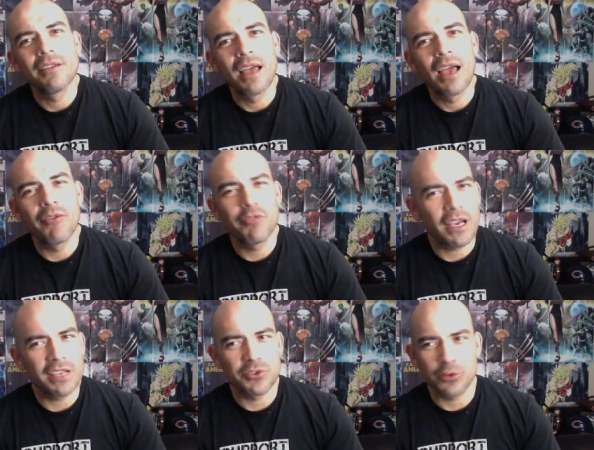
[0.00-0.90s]
have you
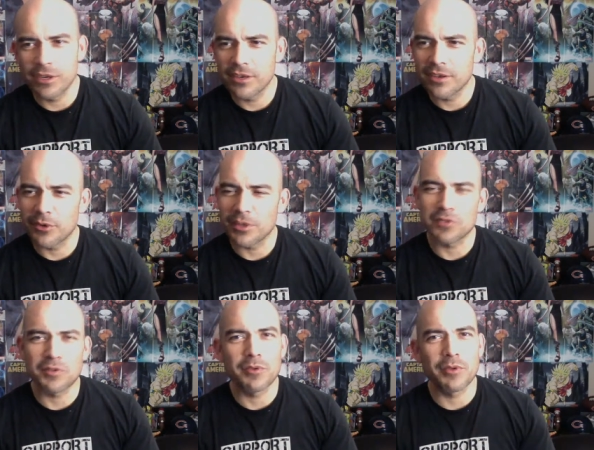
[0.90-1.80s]
guys joined
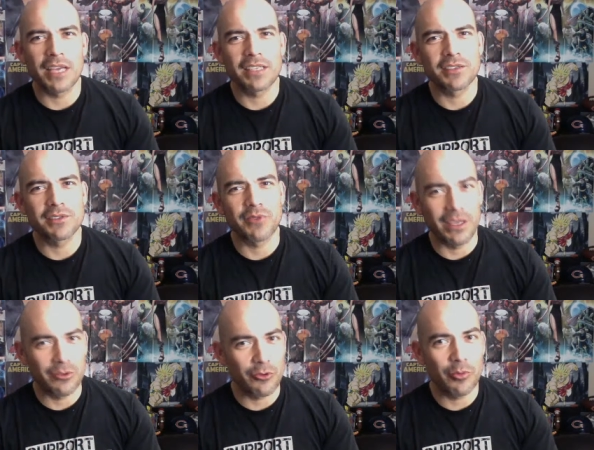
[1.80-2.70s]
Aggressively Relaxing's fan
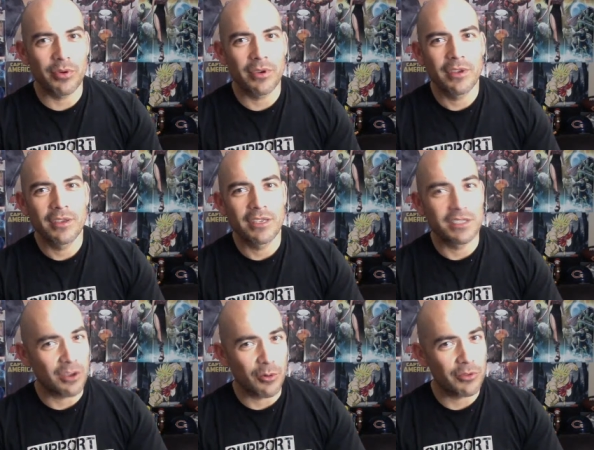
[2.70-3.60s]
group? His
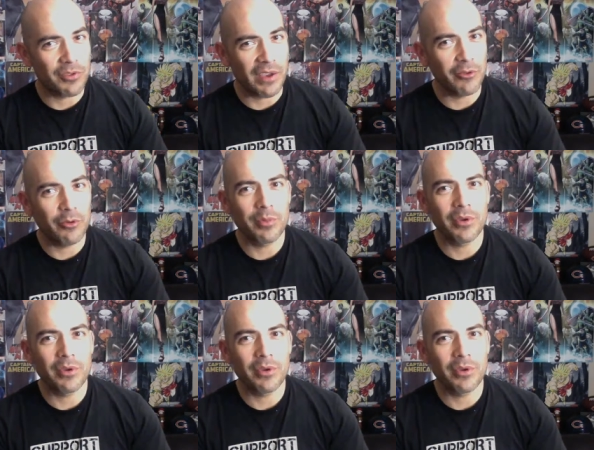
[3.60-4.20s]
Star Wars fan group?